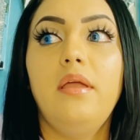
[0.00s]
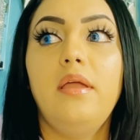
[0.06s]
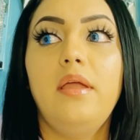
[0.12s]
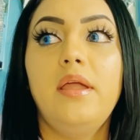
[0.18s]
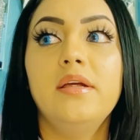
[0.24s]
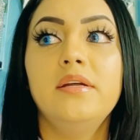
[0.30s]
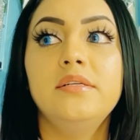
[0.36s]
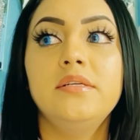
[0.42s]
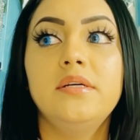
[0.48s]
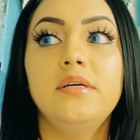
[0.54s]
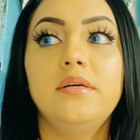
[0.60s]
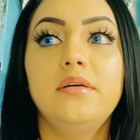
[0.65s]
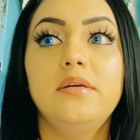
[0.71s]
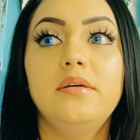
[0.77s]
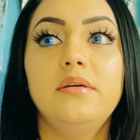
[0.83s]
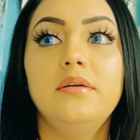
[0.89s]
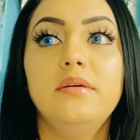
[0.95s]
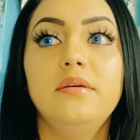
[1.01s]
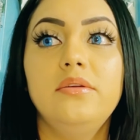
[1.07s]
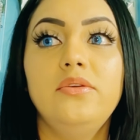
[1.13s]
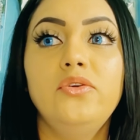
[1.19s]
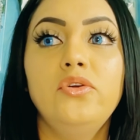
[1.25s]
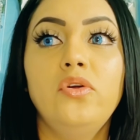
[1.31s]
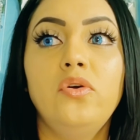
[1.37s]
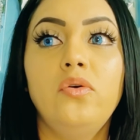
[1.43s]
and uh
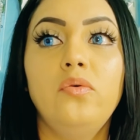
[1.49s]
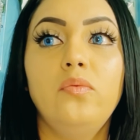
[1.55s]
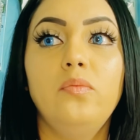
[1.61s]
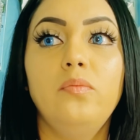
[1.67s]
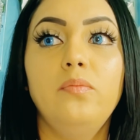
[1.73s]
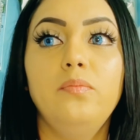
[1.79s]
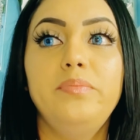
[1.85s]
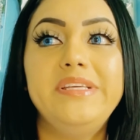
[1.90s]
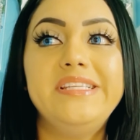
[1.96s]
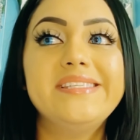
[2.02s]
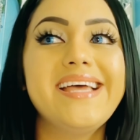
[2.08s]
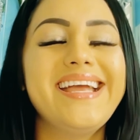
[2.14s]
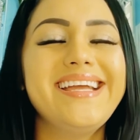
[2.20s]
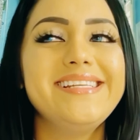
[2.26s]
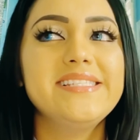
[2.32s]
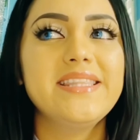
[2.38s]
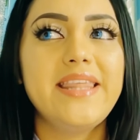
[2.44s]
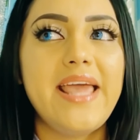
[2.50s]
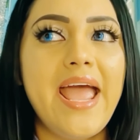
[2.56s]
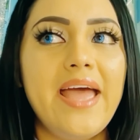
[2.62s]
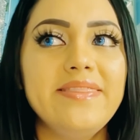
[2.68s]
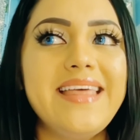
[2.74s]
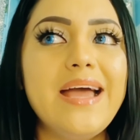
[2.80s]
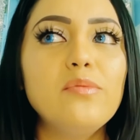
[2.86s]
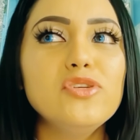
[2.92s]
you know, besides
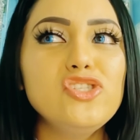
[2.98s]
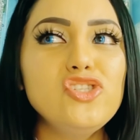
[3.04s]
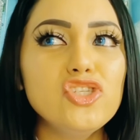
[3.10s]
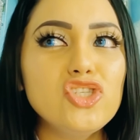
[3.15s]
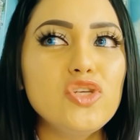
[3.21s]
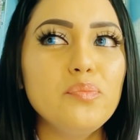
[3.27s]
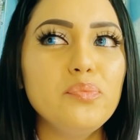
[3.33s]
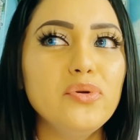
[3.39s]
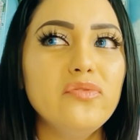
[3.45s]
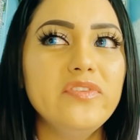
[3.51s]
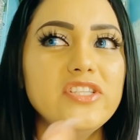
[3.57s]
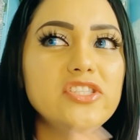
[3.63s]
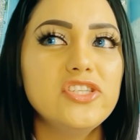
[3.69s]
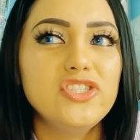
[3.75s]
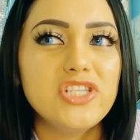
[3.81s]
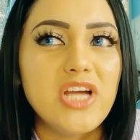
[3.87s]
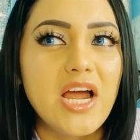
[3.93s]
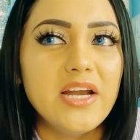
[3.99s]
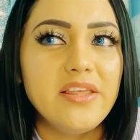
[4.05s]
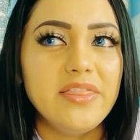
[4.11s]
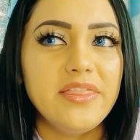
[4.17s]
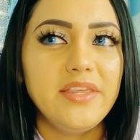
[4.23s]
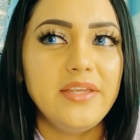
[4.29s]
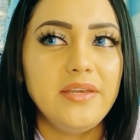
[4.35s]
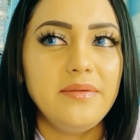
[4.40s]
that, that was just to prove it to
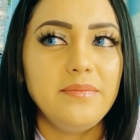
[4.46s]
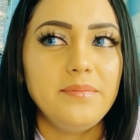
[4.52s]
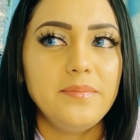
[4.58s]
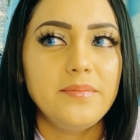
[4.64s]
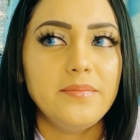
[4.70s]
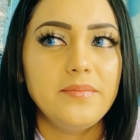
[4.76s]
Jonathan.